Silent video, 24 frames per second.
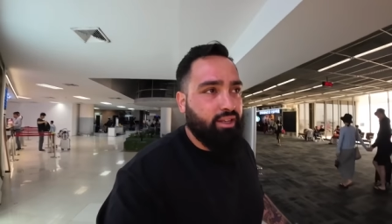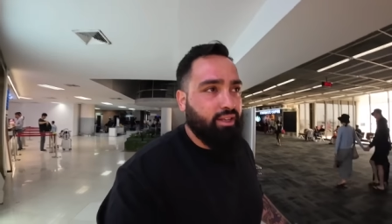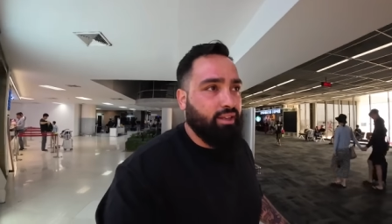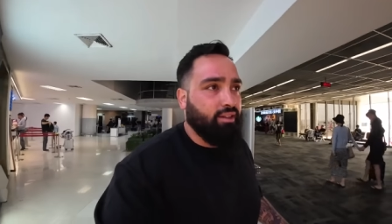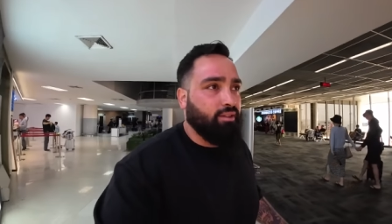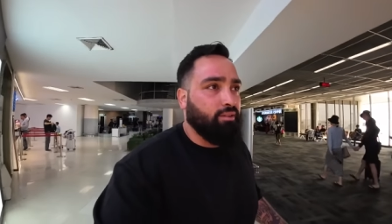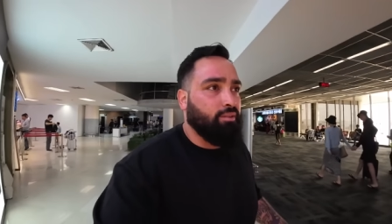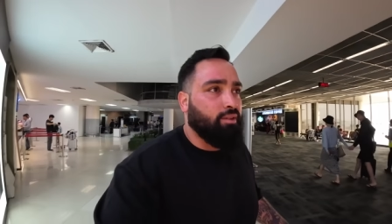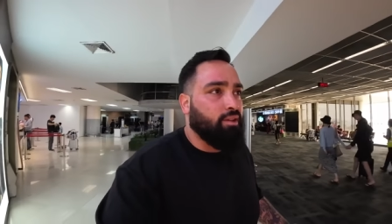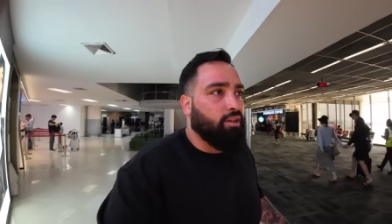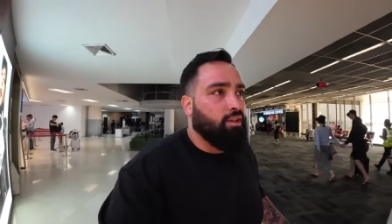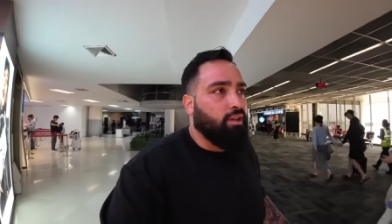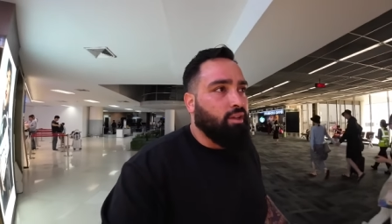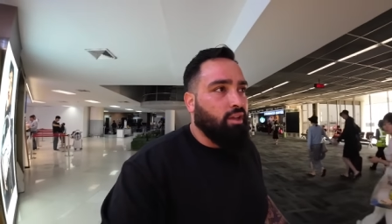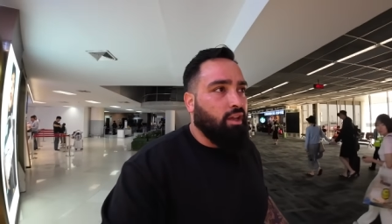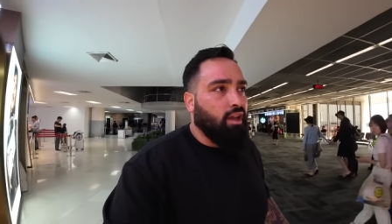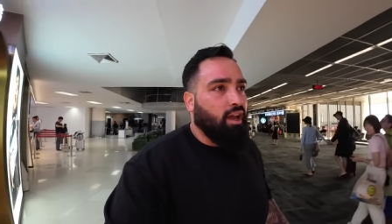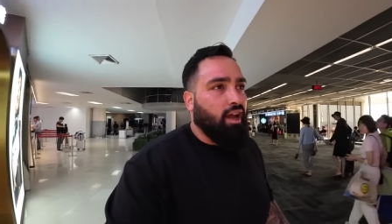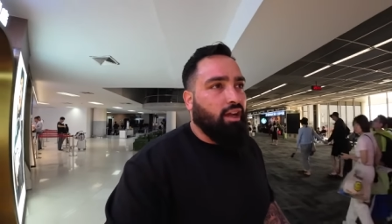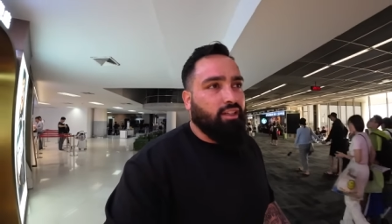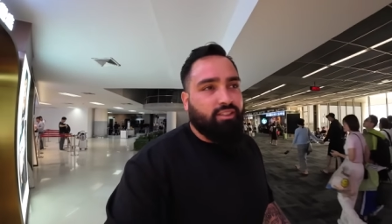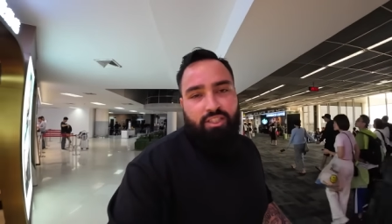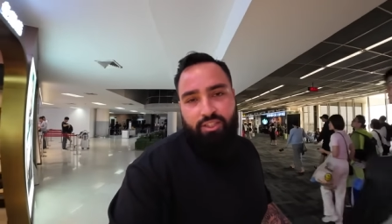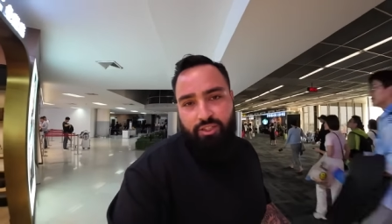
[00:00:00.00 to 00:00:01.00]
And
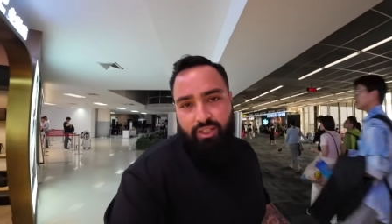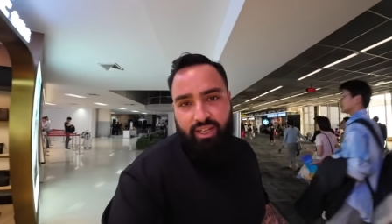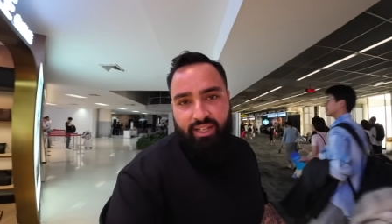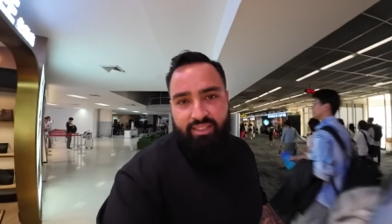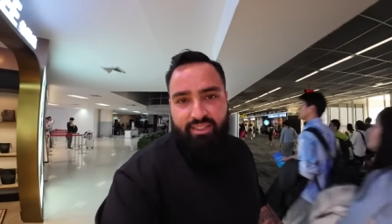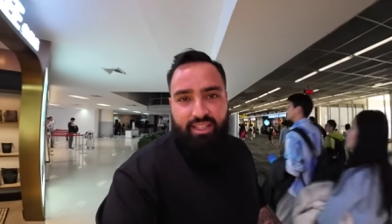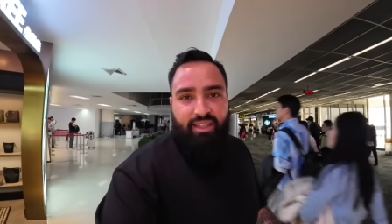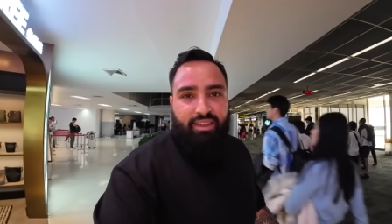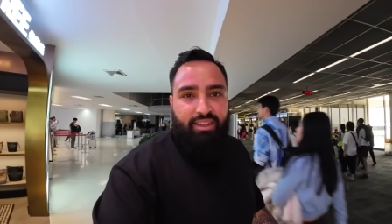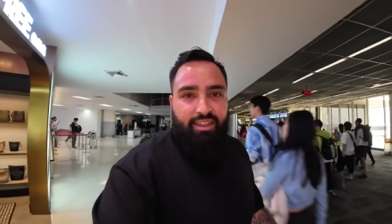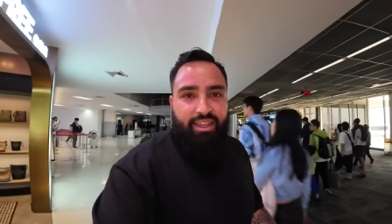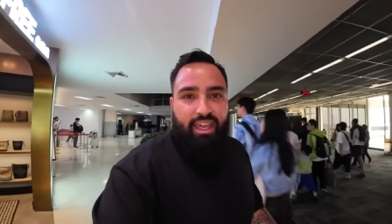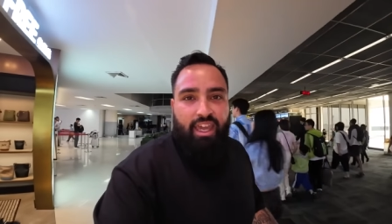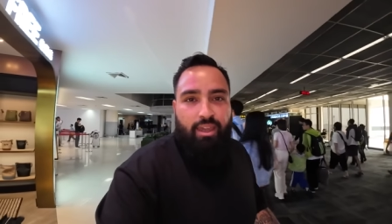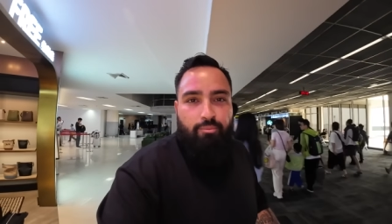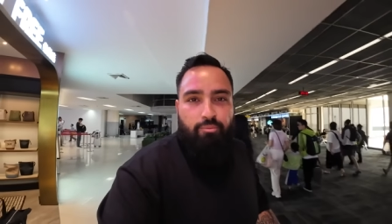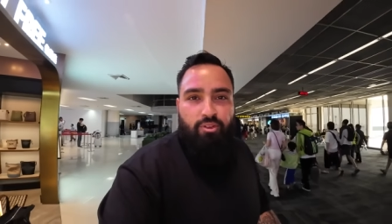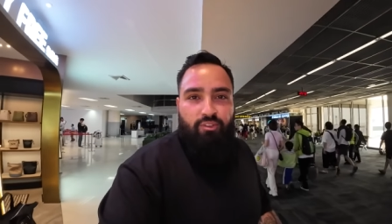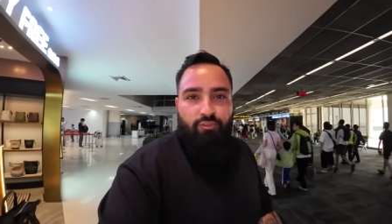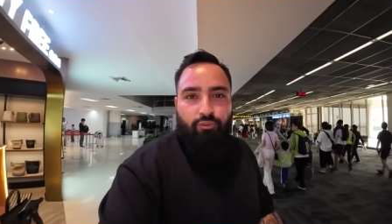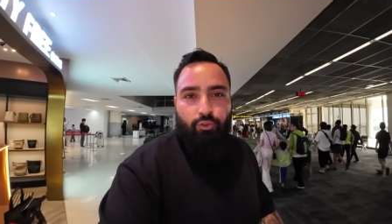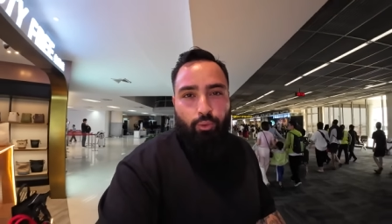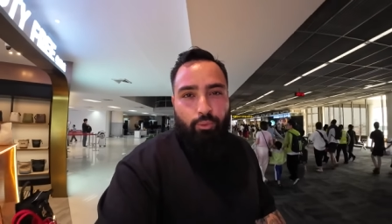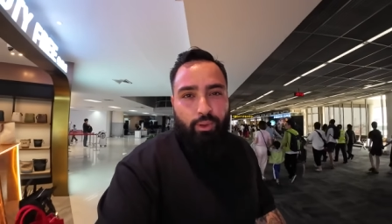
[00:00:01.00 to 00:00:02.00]
I'll see you guys at the gate
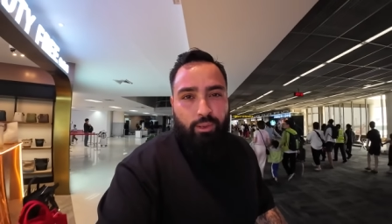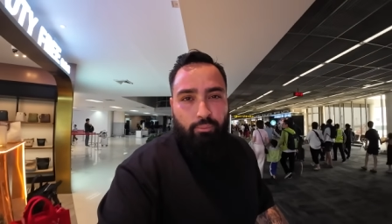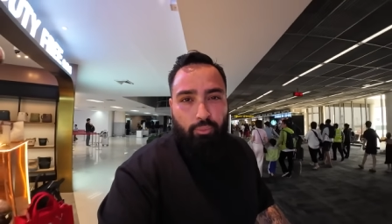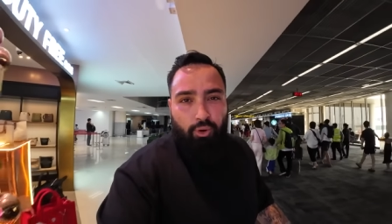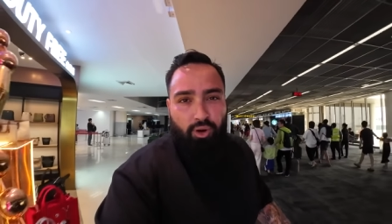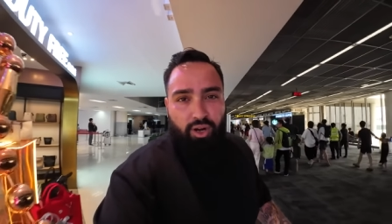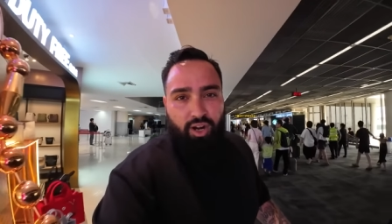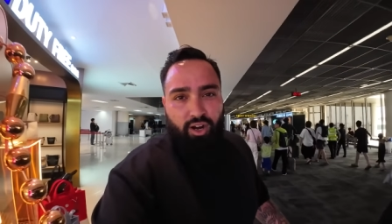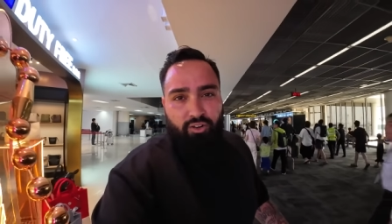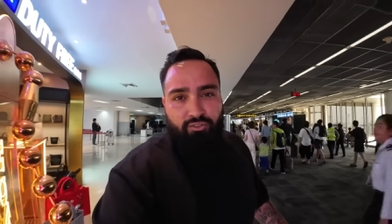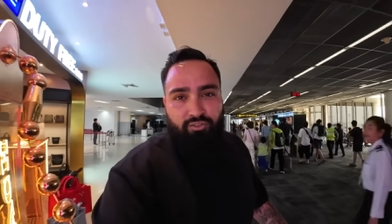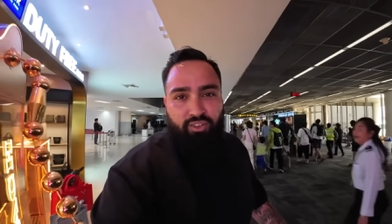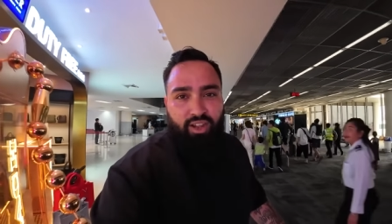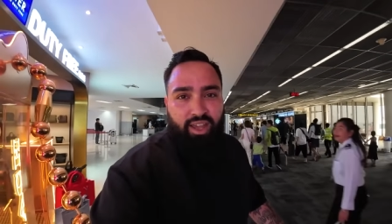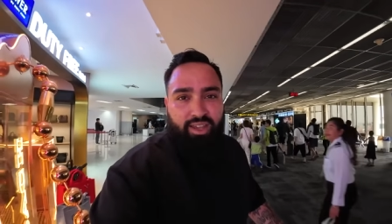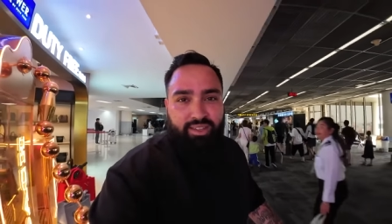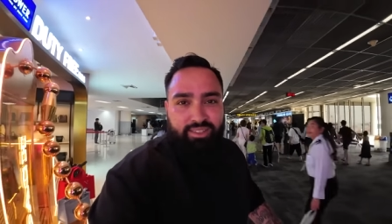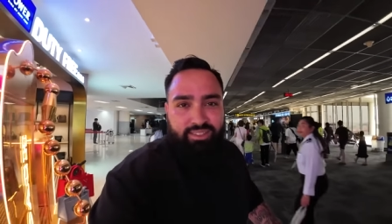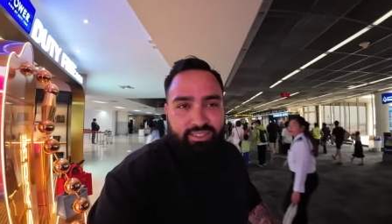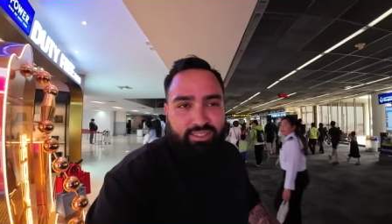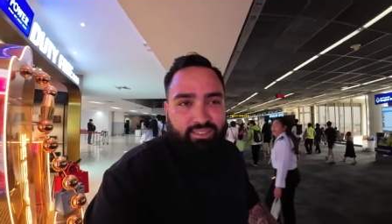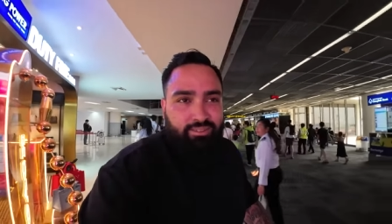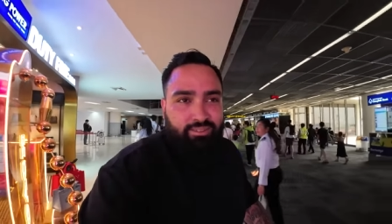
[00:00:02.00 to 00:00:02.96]
before we board our flights.